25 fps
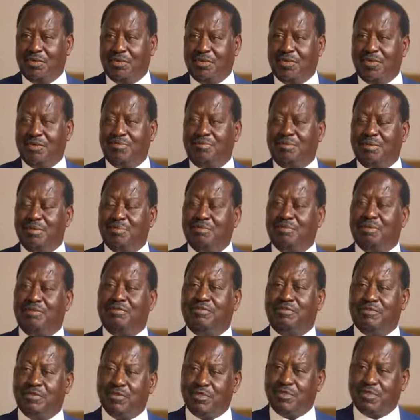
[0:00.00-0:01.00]
when the
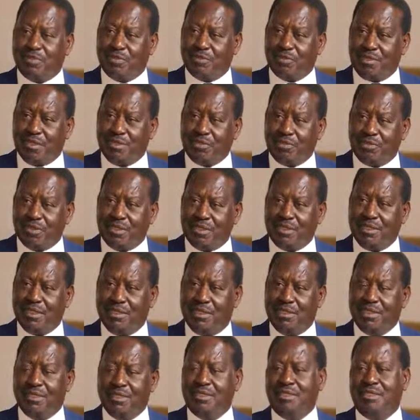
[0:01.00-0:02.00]
people have voted one
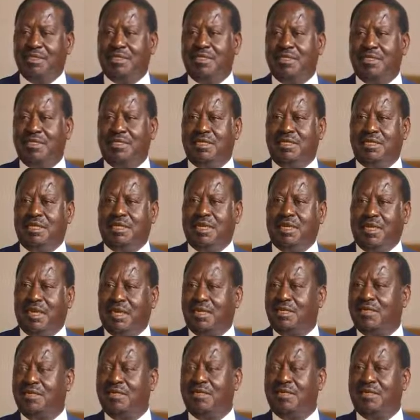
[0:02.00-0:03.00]
way
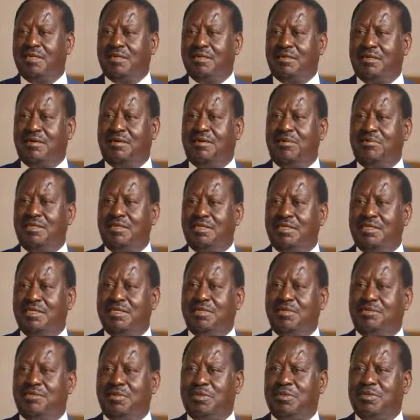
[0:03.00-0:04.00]
and the
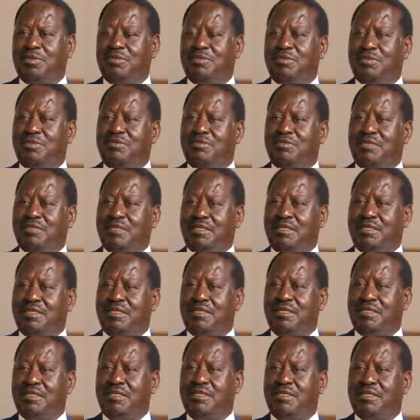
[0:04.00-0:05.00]
government, because they have
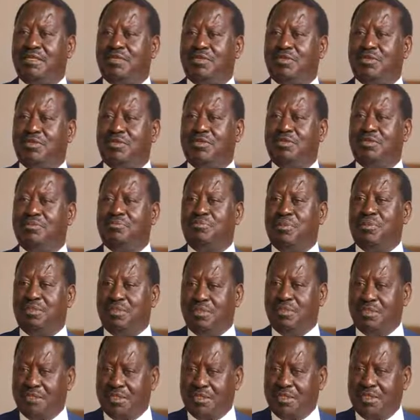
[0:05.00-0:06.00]
taken the electoral
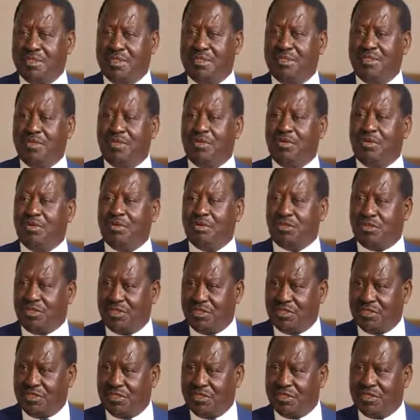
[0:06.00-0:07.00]
body
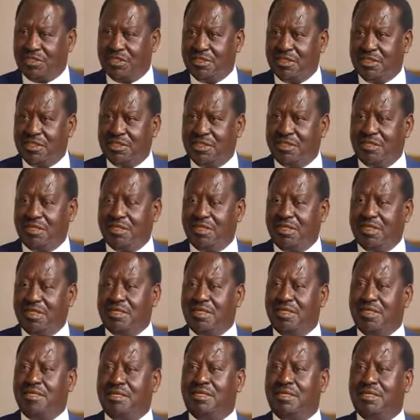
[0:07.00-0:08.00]
hostage,
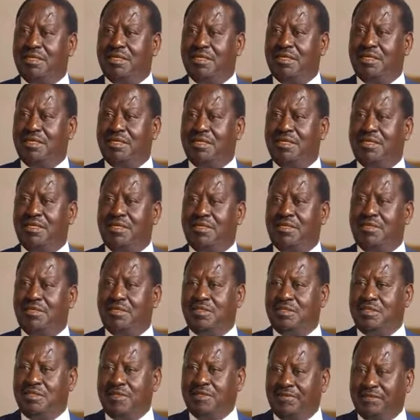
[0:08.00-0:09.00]
then declare
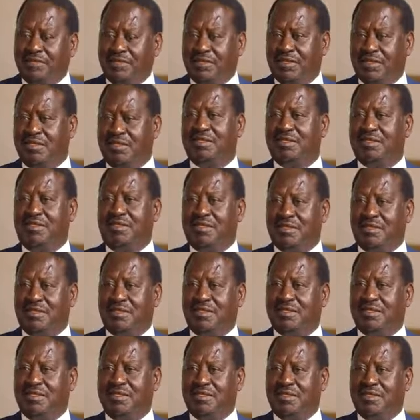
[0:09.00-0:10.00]
different
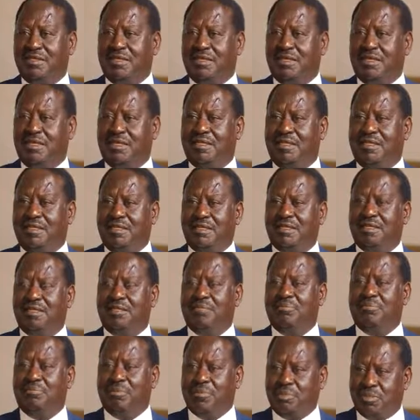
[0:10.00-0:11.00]
results and then
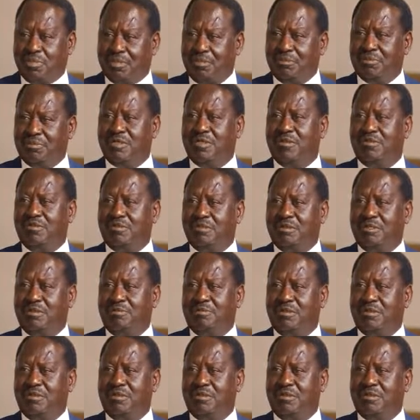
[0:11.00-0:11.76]
impose themselves